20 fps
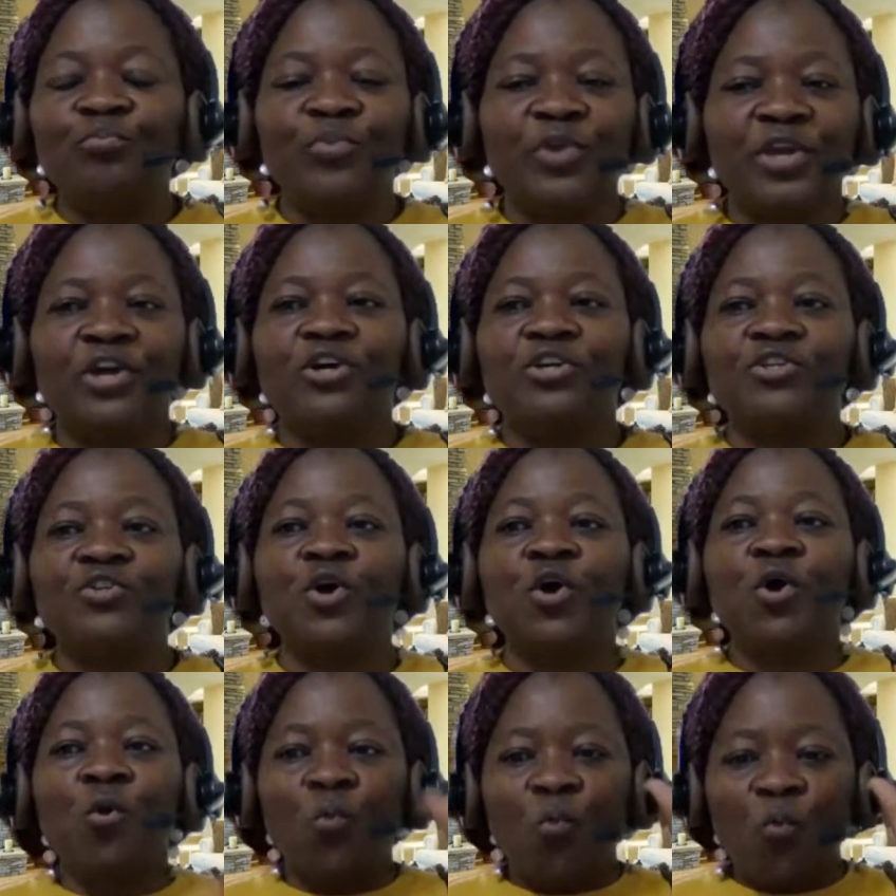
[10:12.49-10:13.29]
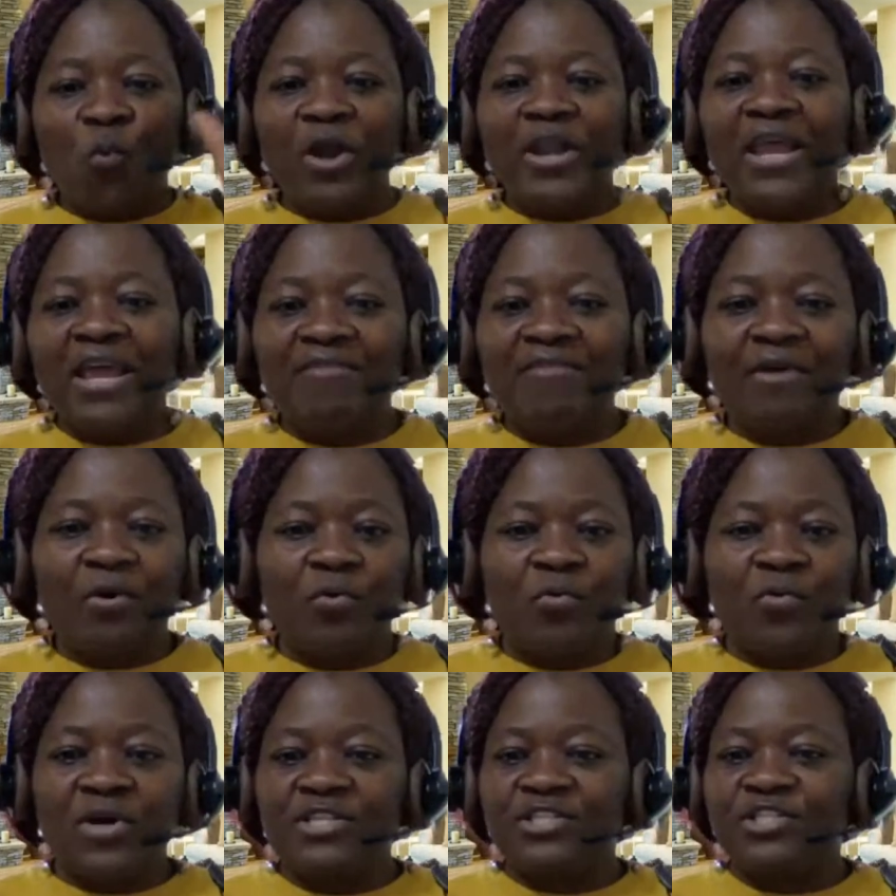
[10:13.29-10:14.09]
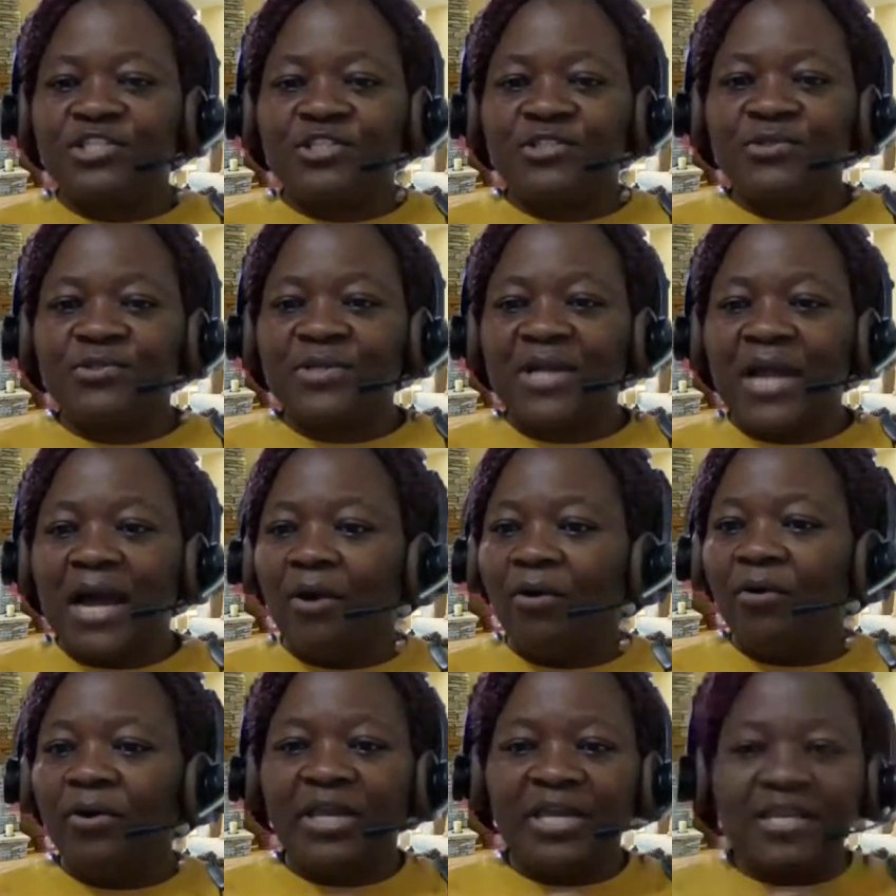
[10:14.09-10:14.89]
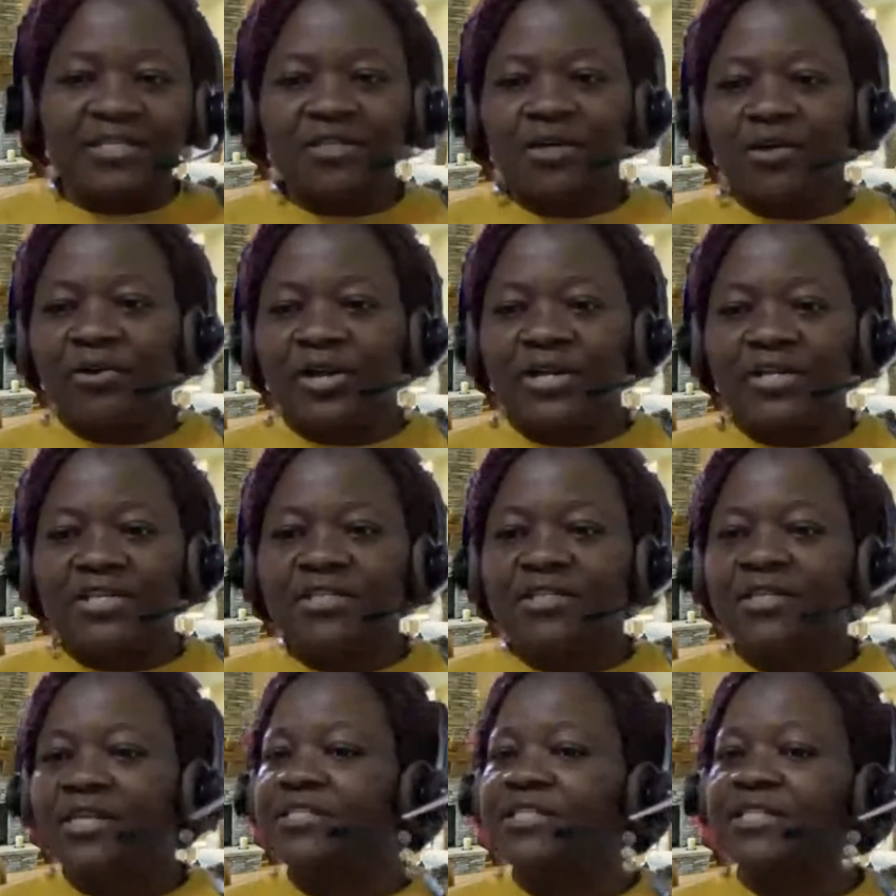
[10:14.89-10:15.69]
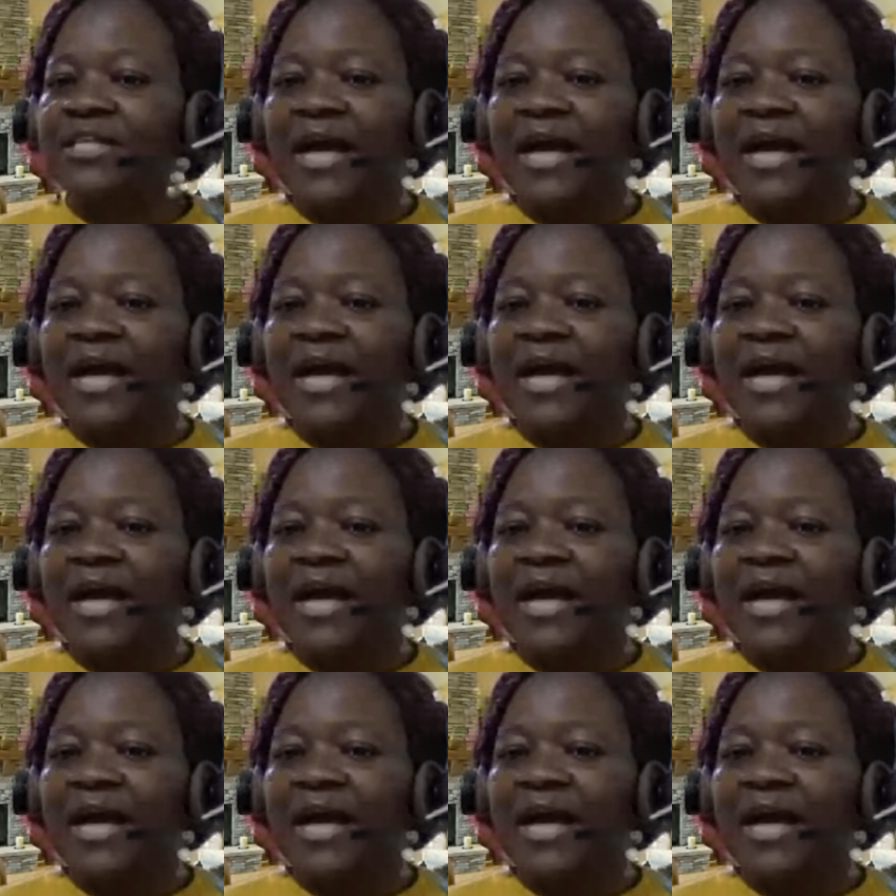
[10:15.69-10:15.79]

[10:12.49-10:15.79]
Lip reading: because whatever we want to do now is already ready.